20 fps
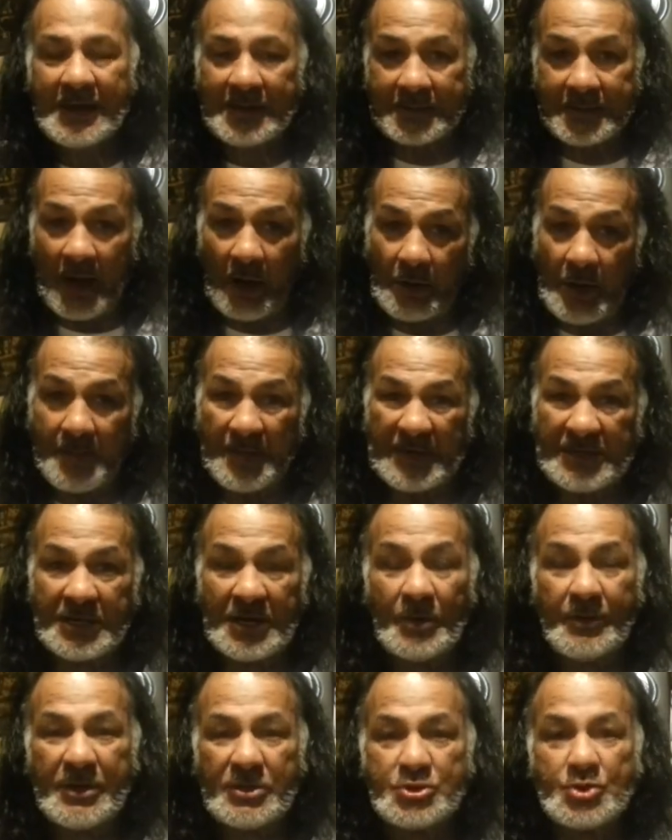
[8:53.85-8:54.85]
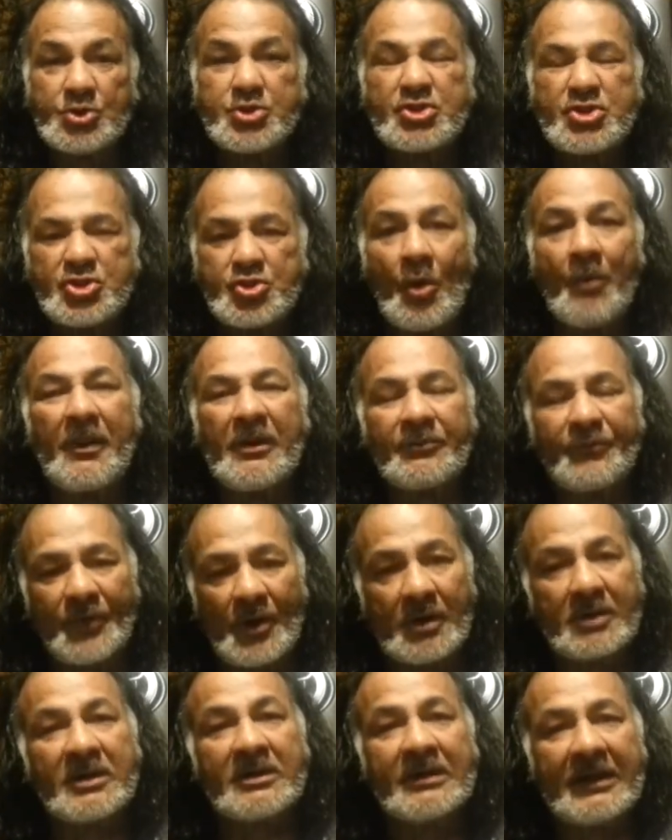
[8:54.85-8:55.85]
Now let me deal with you stupid
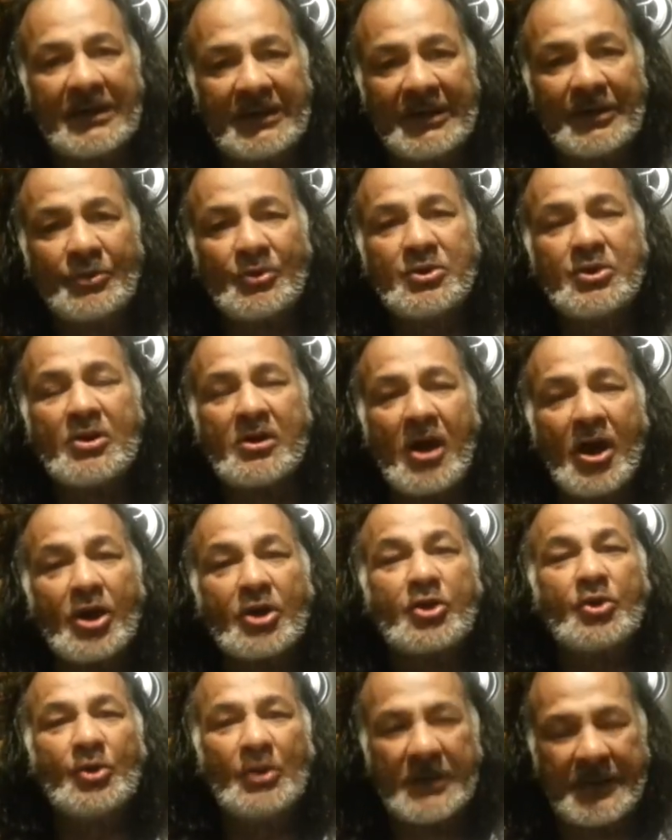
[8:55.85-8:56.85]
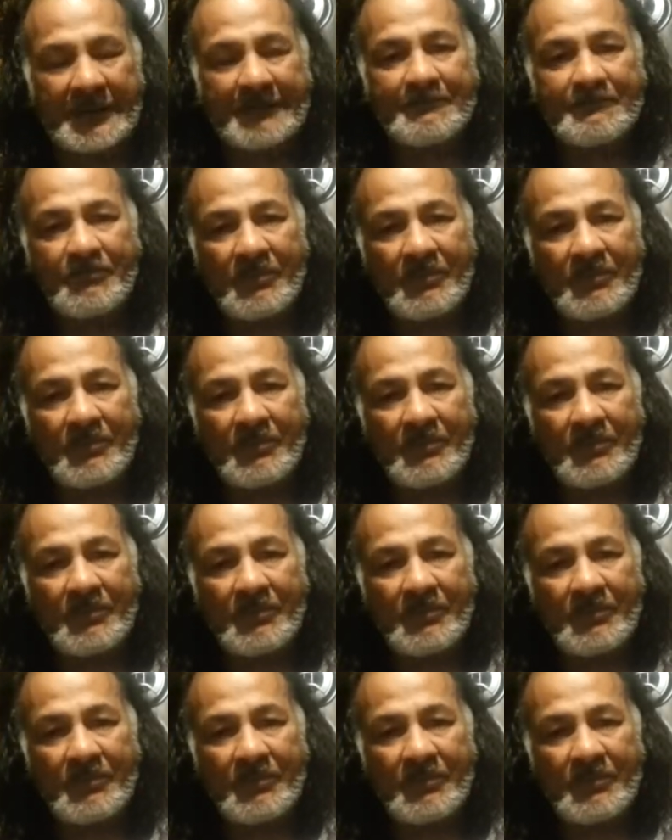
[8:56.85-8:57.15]
fucking Indian who you call coolie.